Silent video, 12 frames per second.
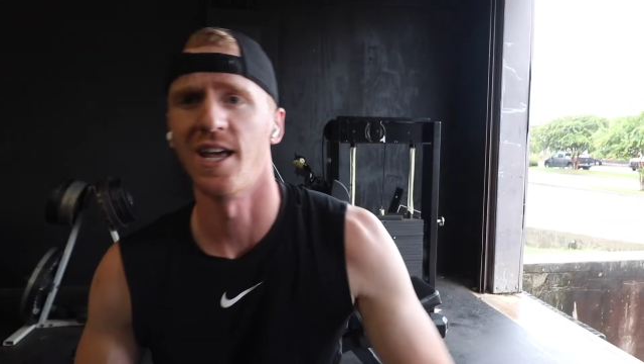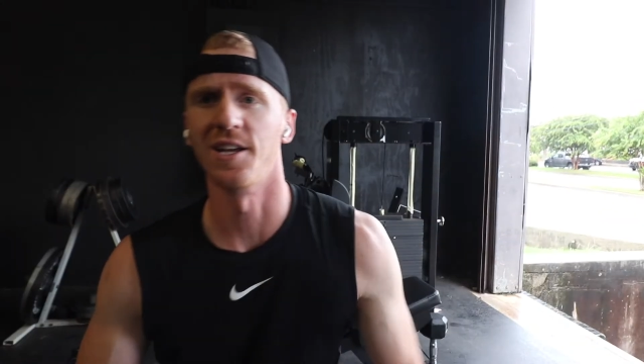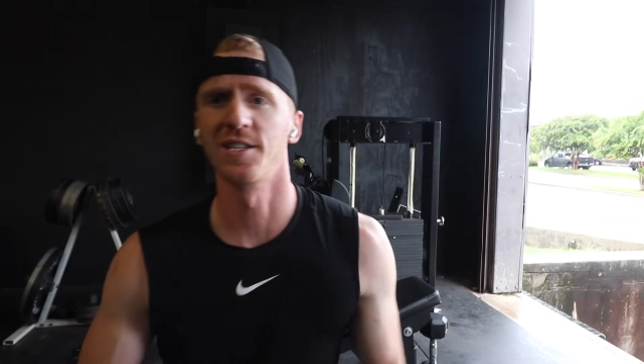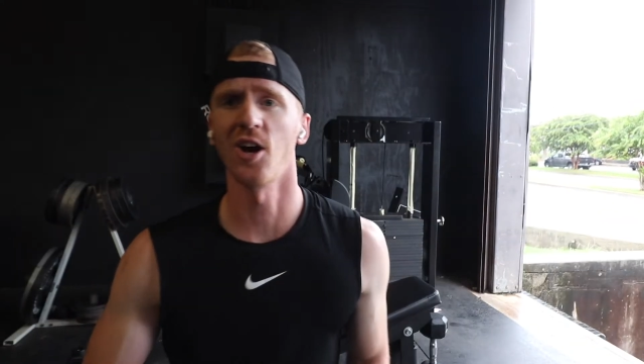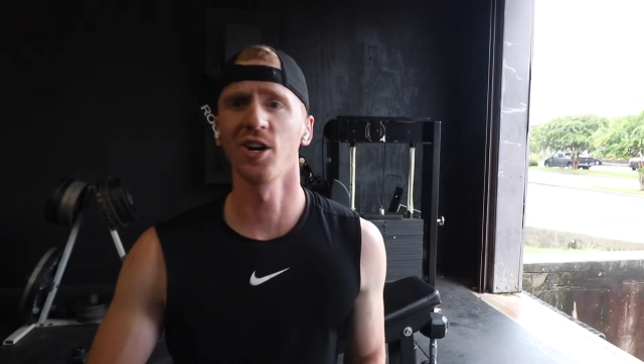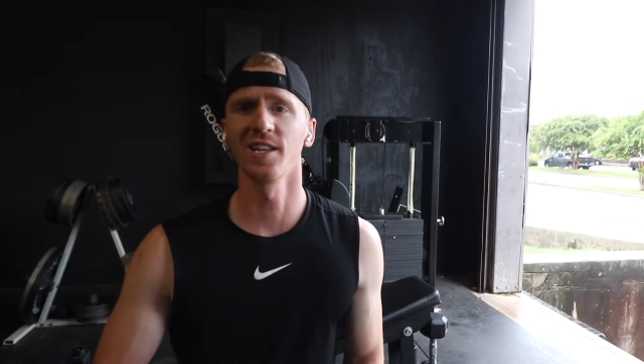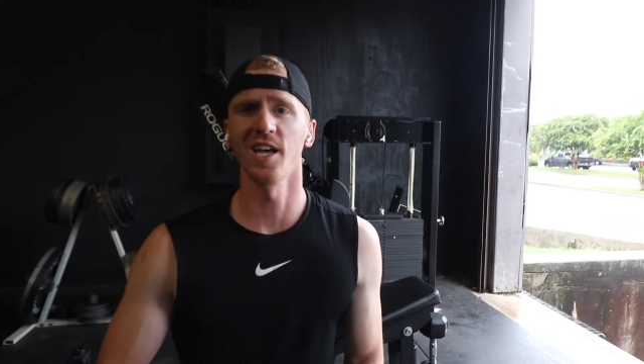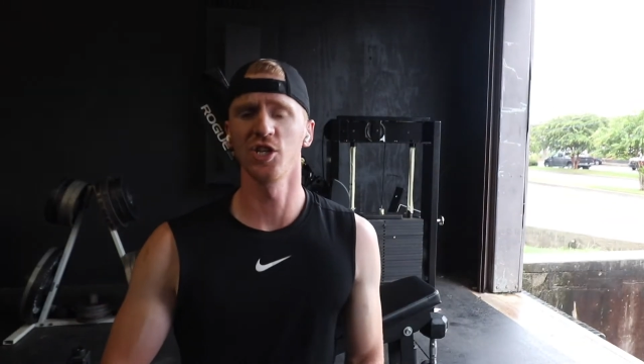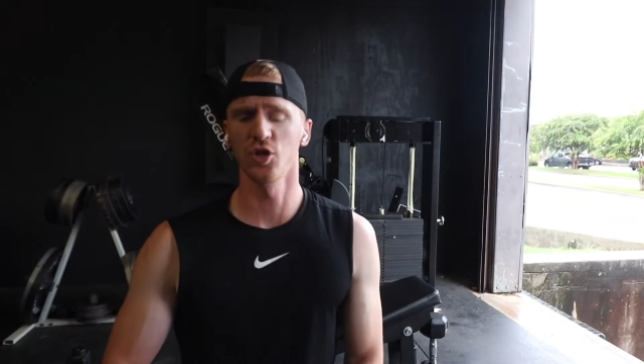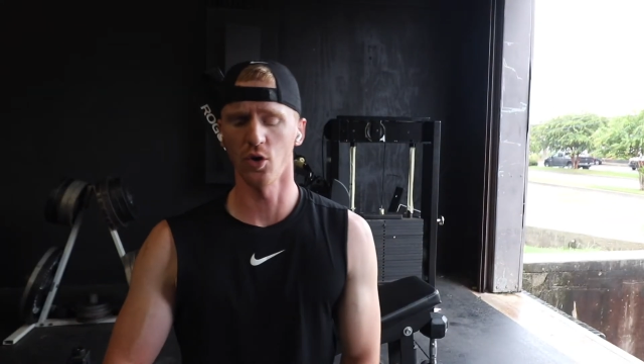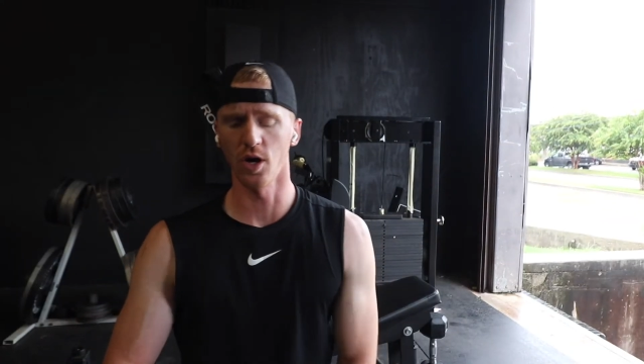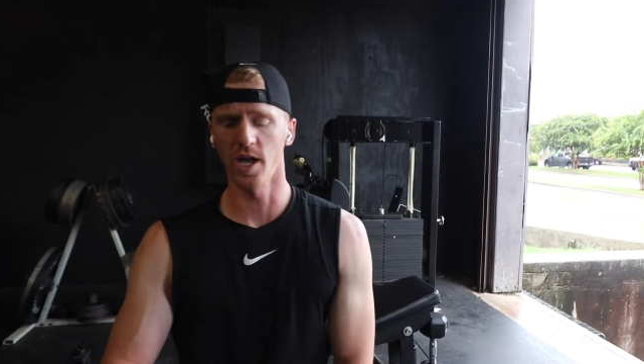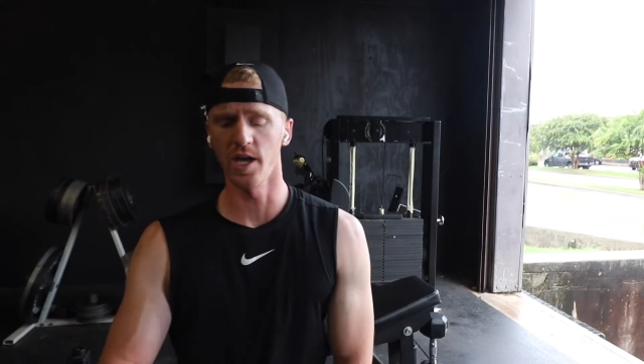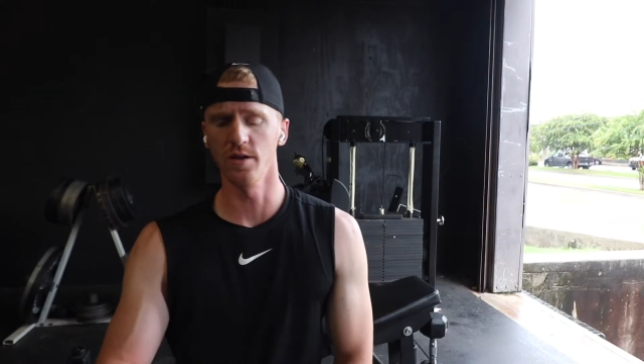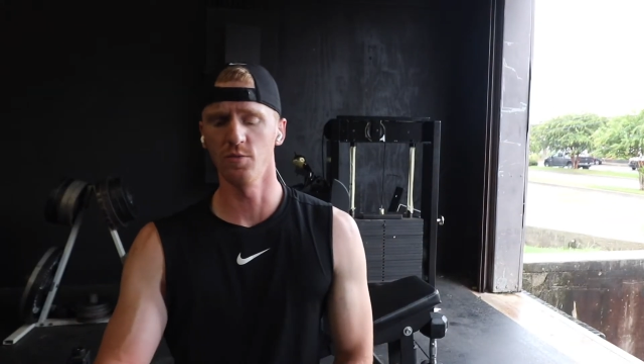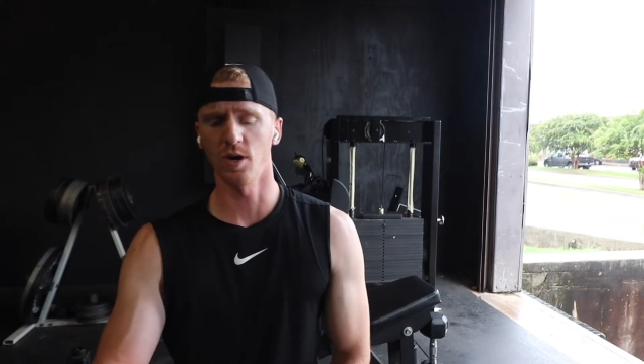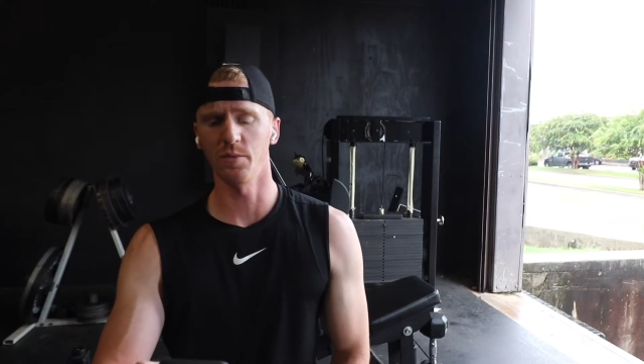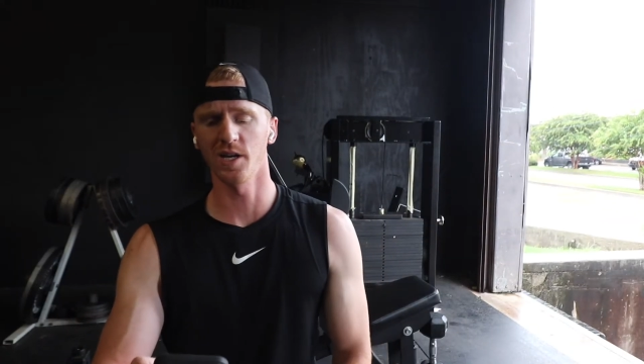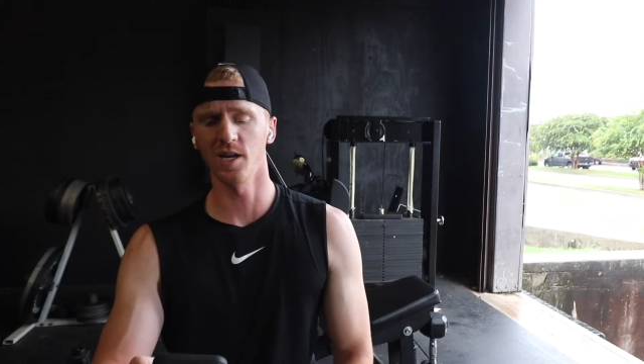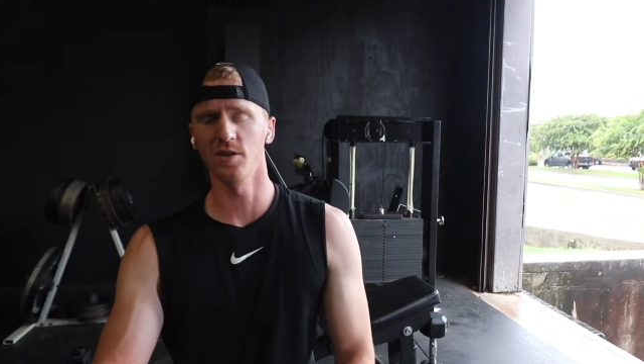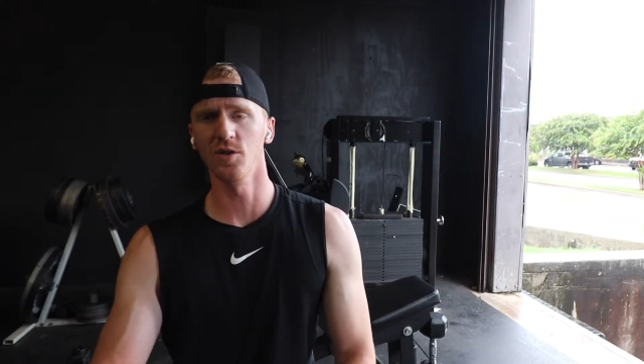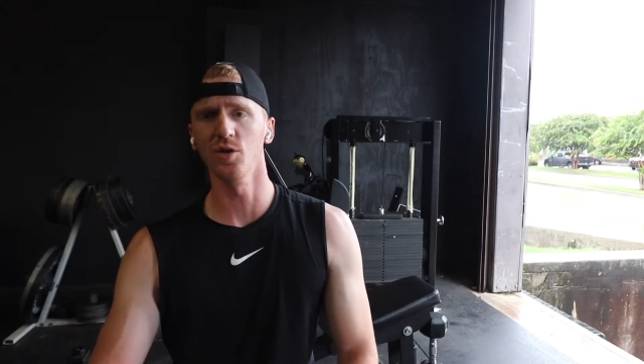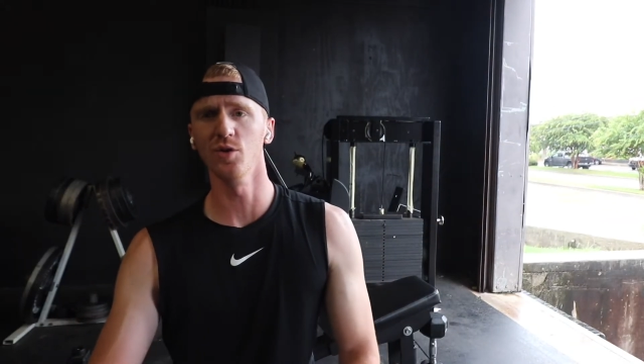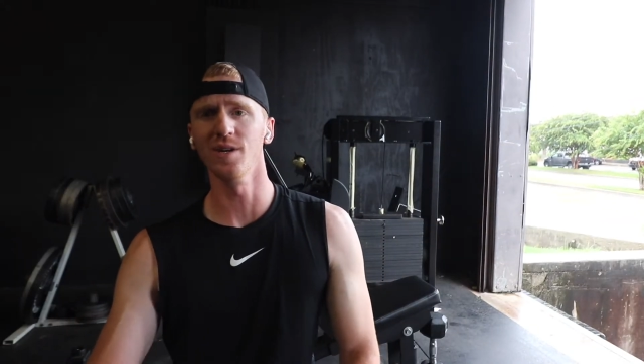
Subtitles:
Now to target that short head, what I'm gonna do